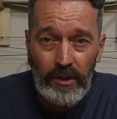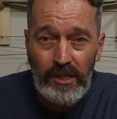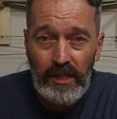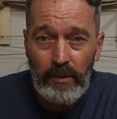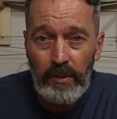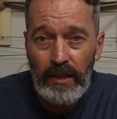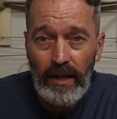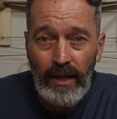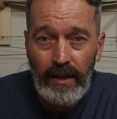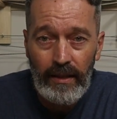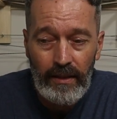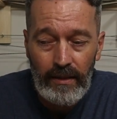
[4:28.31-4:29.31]
what
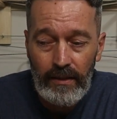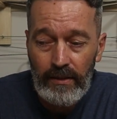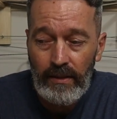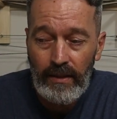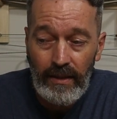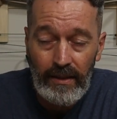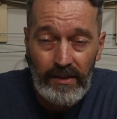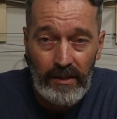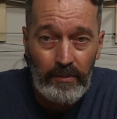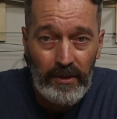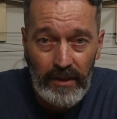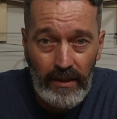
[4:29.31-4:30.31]
GPI is, it is
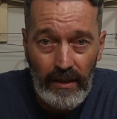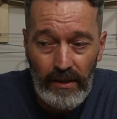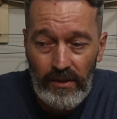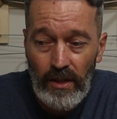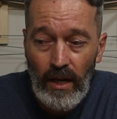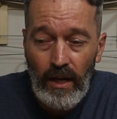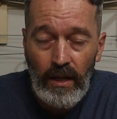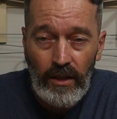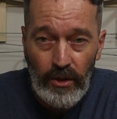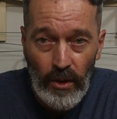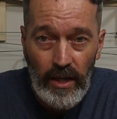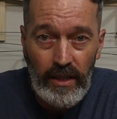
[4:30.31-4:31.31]
simply this.
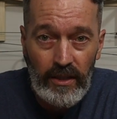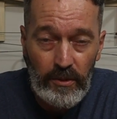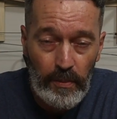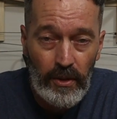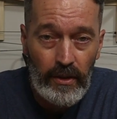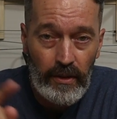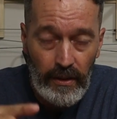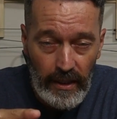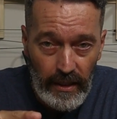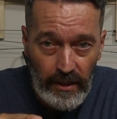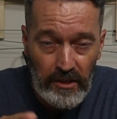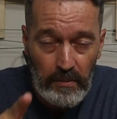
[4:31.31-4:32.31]
Grains per
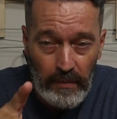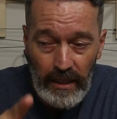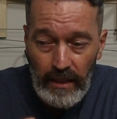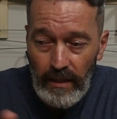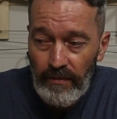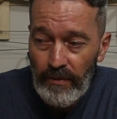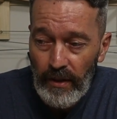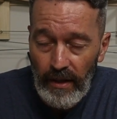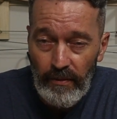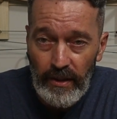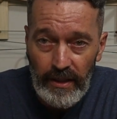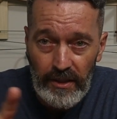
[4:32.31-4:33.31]
inch, meaning for
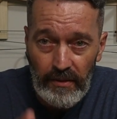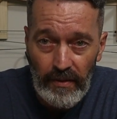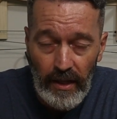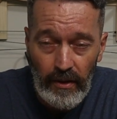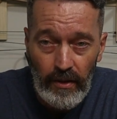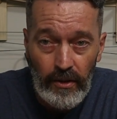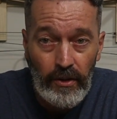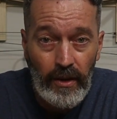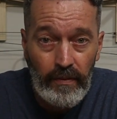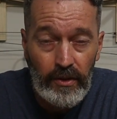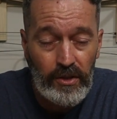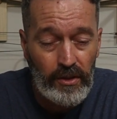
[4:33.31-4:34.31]
every inch of arrow, you
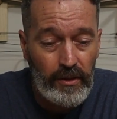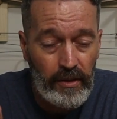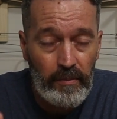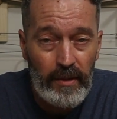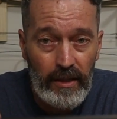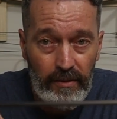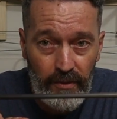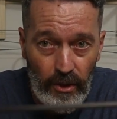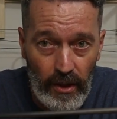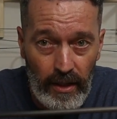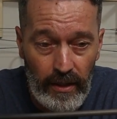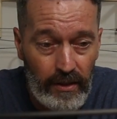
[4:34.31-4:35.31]
have a certain amount of
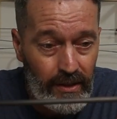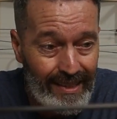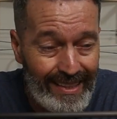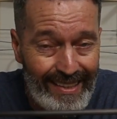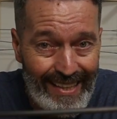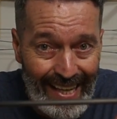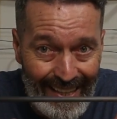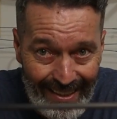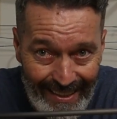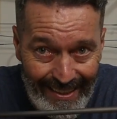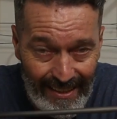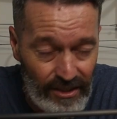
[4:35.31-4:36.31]
grains in that
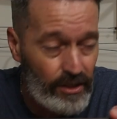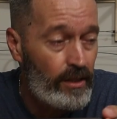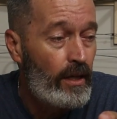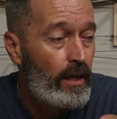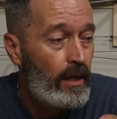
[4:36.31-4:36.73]
inch.